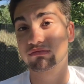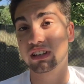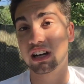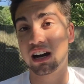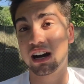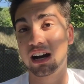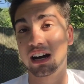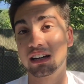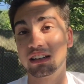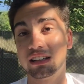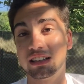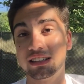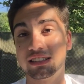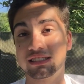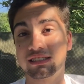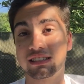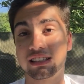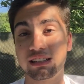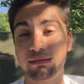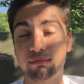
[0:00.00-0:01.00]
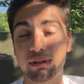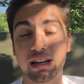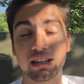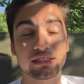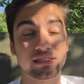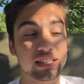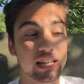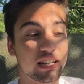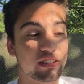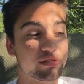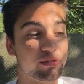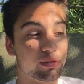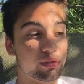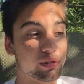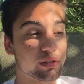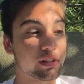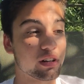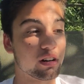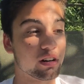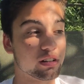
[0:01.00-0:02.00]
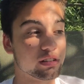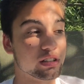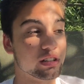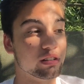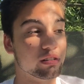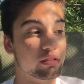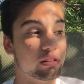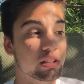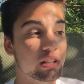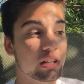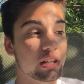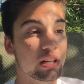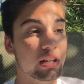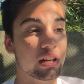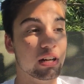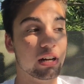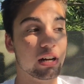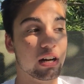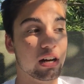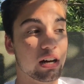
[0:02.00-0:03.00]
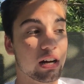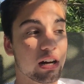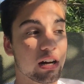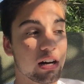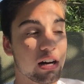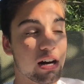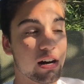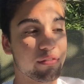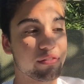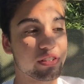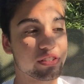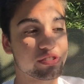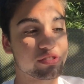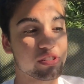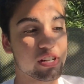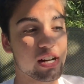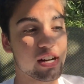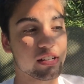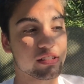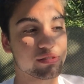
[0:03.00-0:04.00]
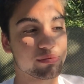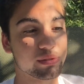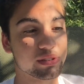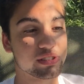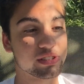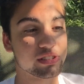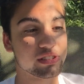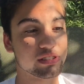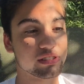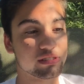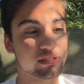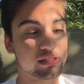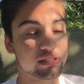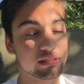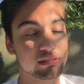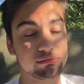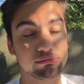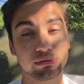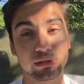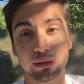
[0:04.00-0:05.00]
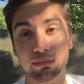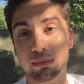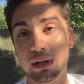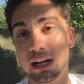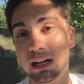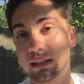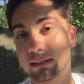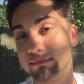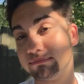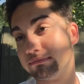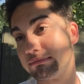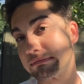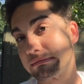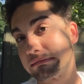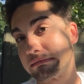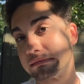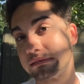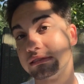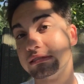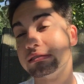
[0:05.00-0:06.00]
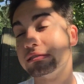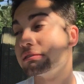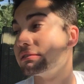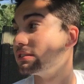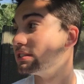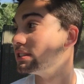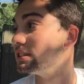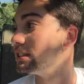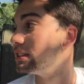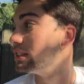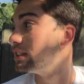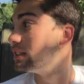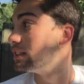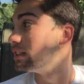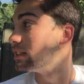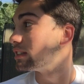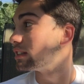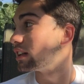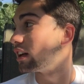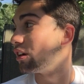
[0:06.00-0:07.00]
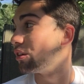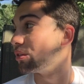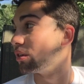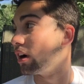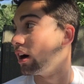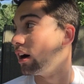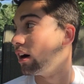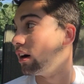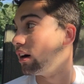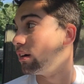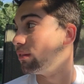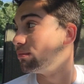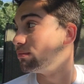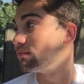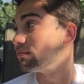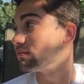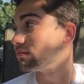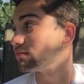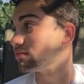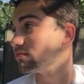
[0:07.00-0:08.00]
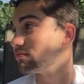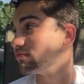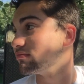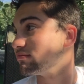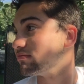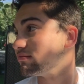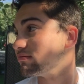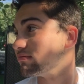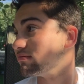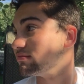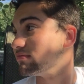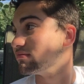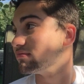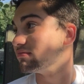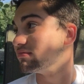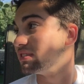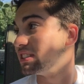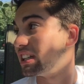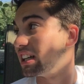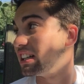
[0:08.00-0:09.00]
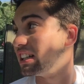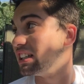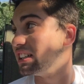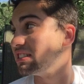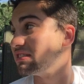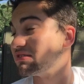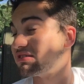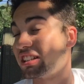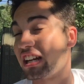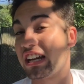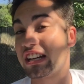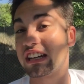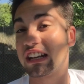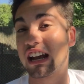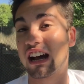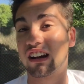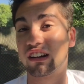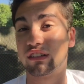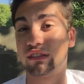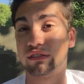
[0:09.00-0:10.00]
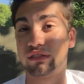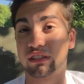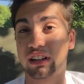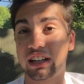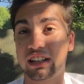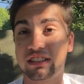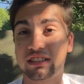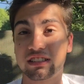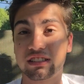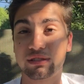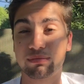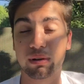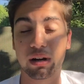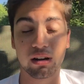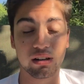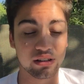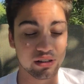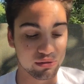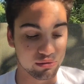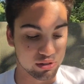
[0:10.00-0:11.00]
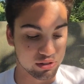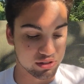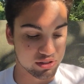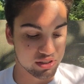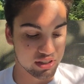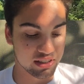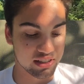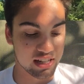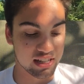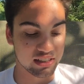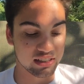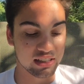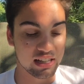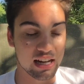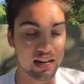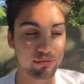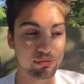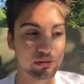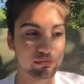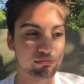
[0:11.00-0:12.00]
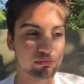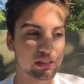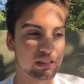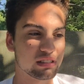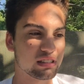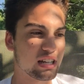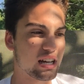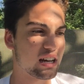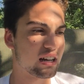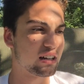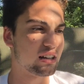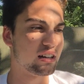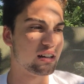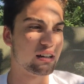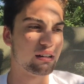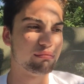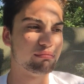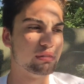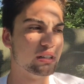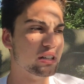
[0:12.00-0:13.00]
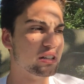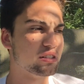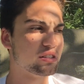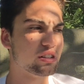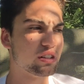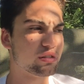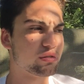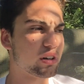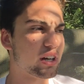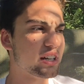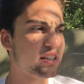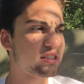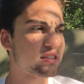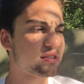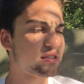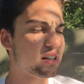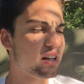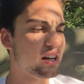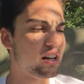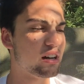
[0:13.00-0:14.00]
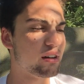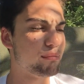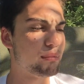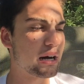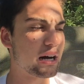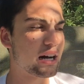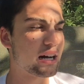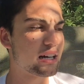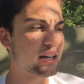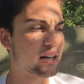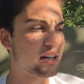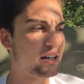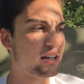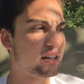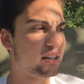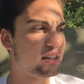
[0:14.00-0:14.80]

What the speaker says: guy, his teammate Daniel Ricciardo, off the track, which is, you know, pretty bad. You know, getting taken out of a race is probably the worst thing that could happen. But yeah, good race by